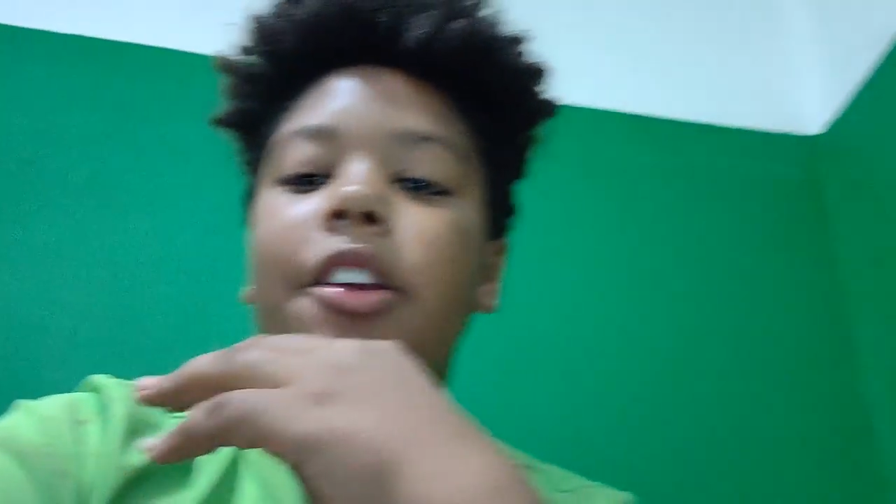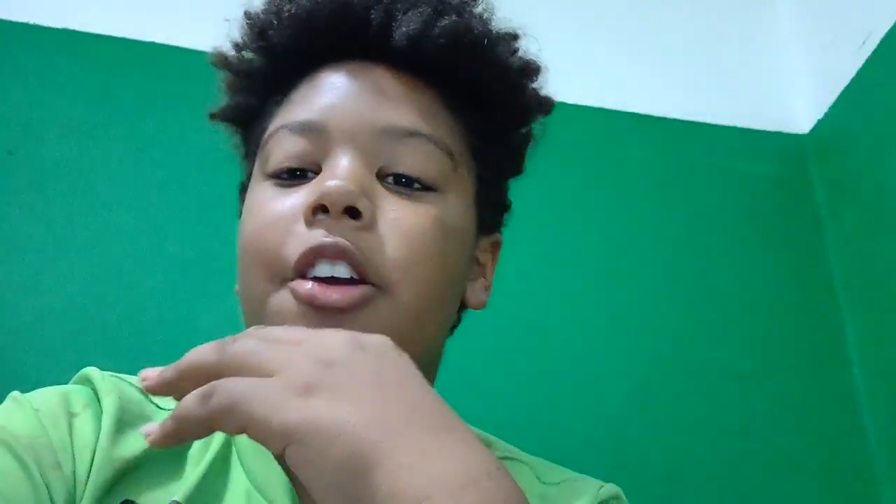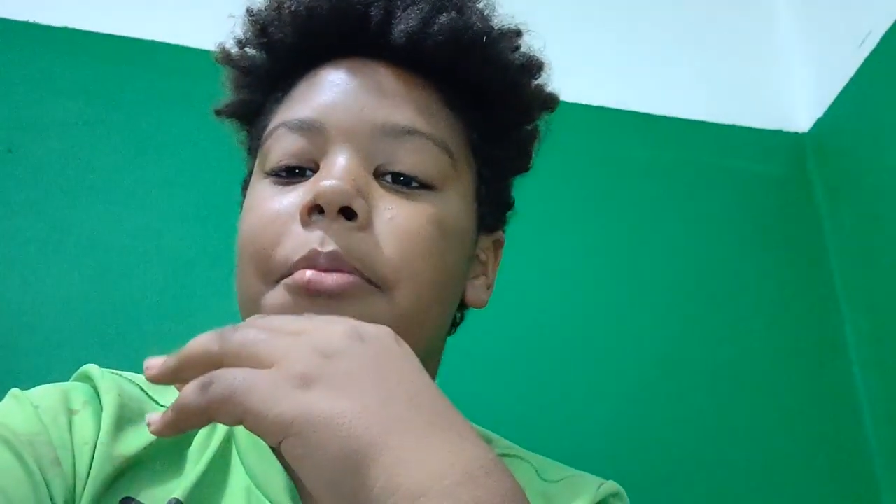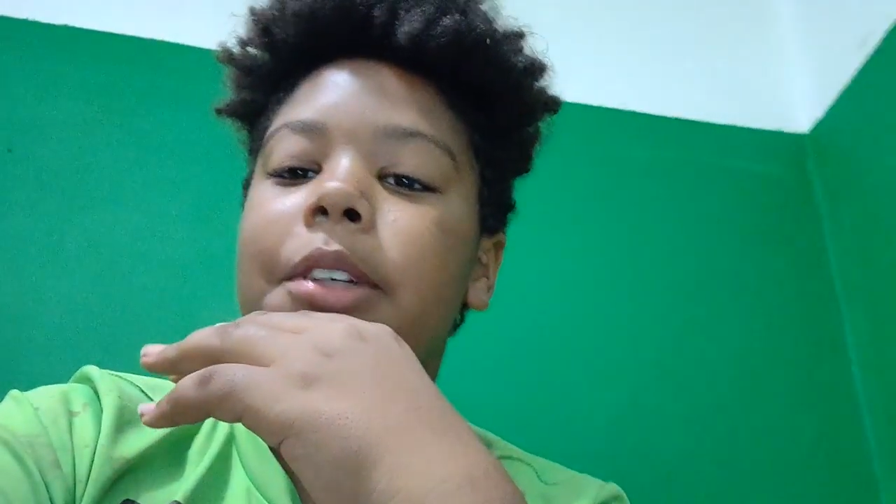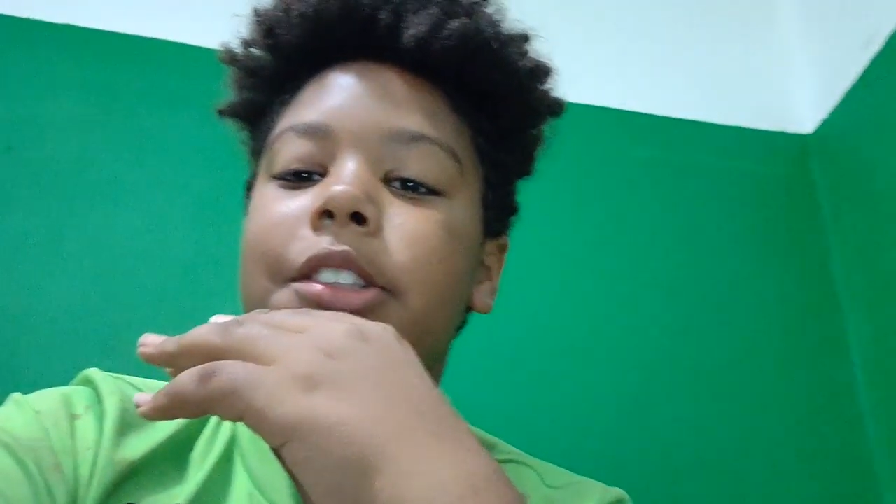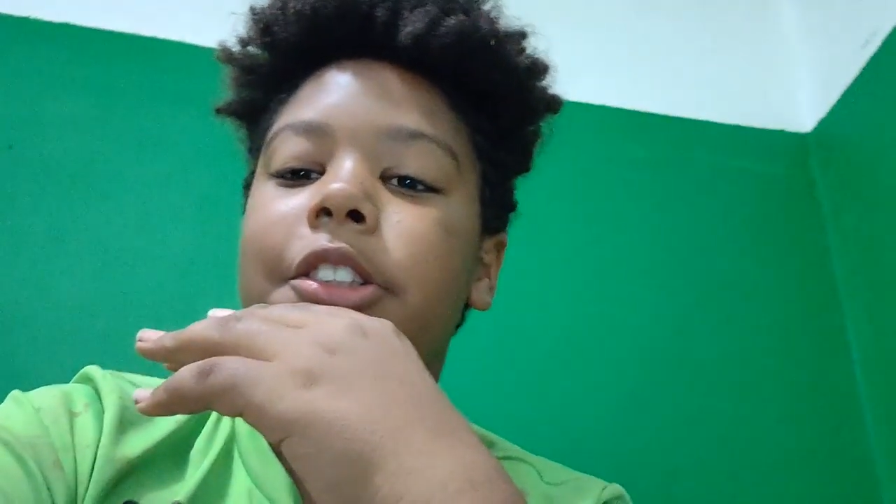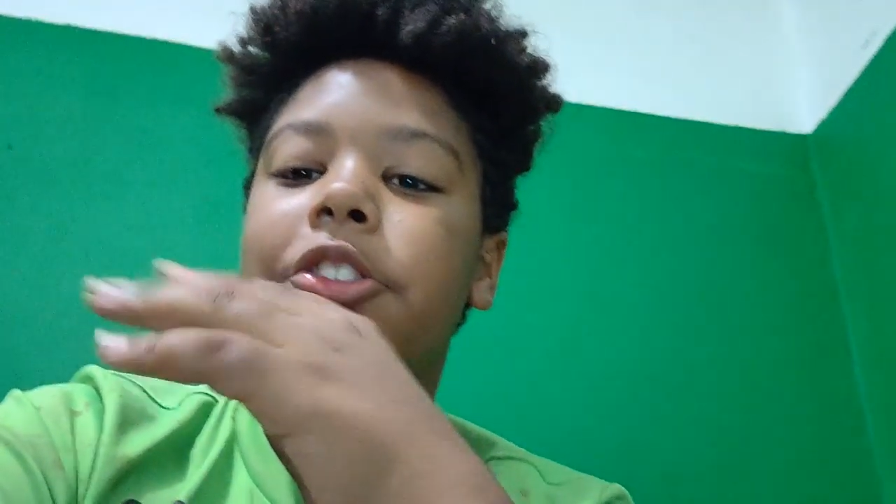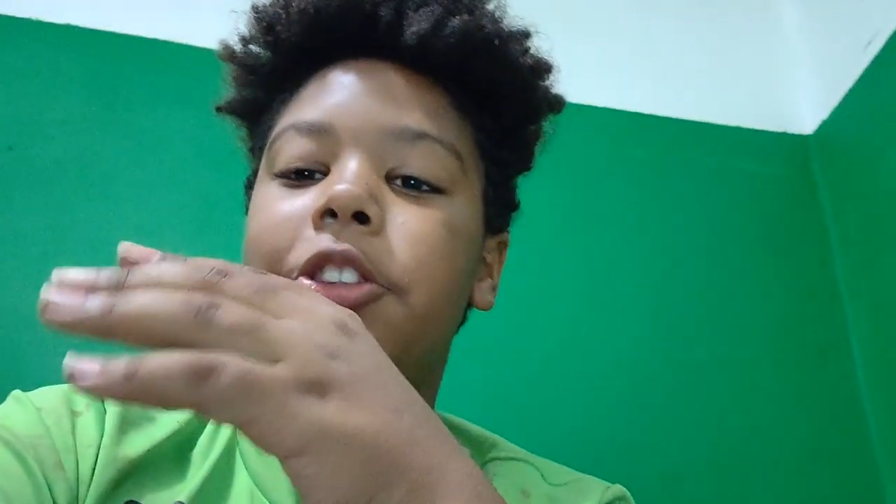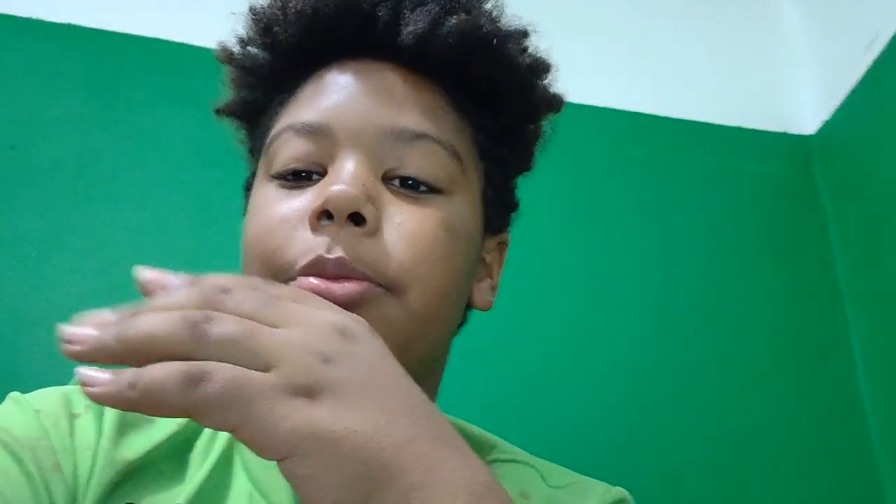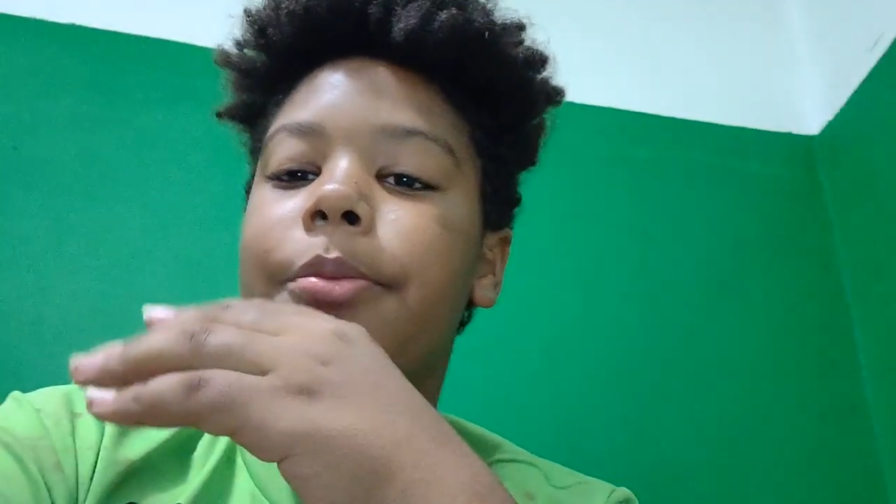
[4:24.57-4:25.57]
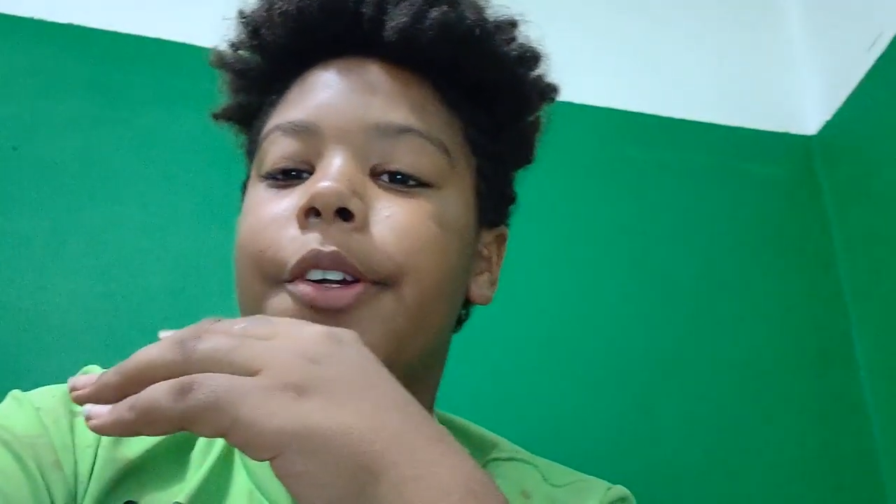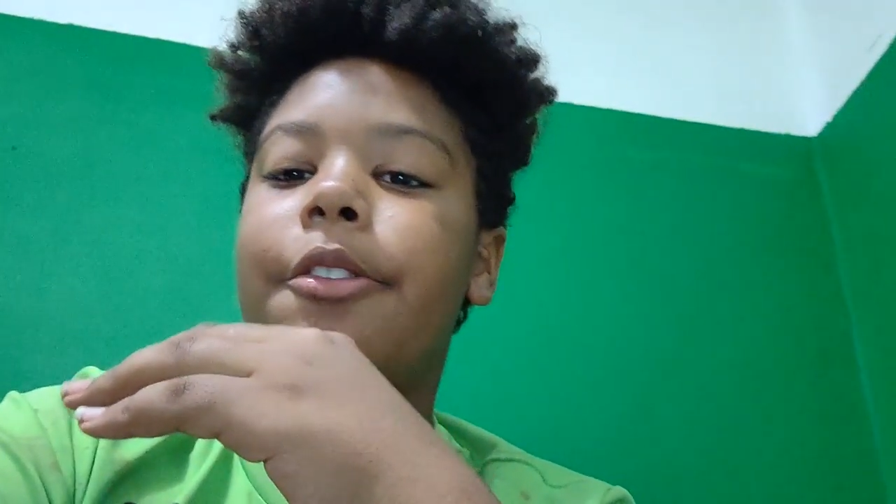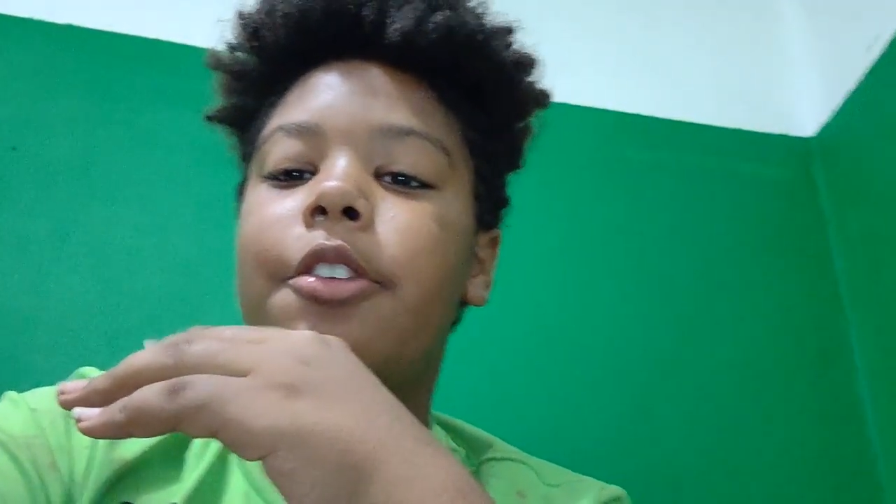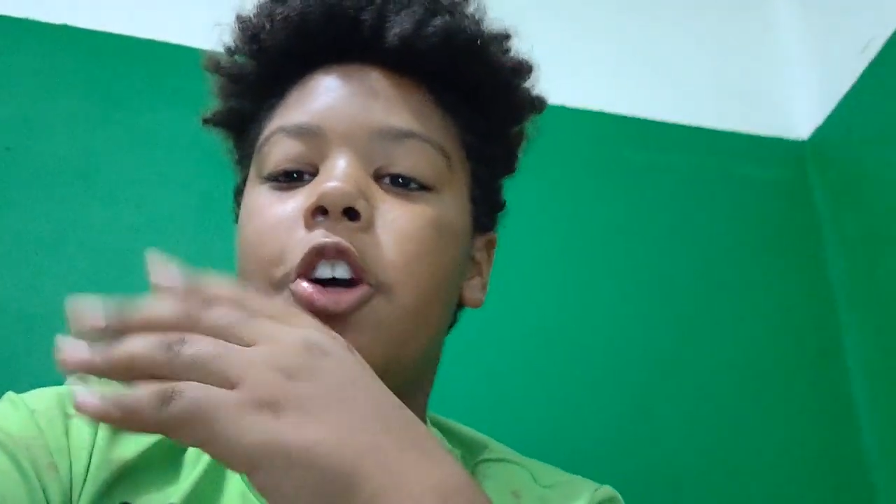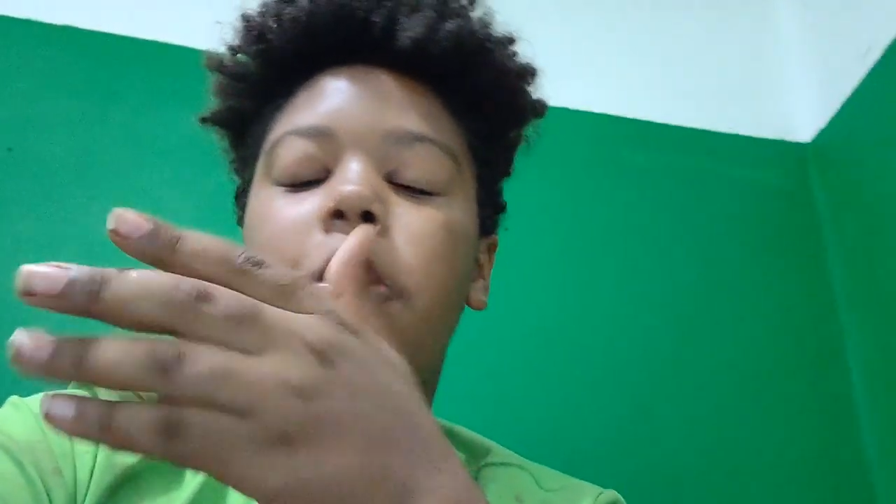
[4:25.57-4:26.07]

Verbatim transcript: You're a music YouTuber, bro.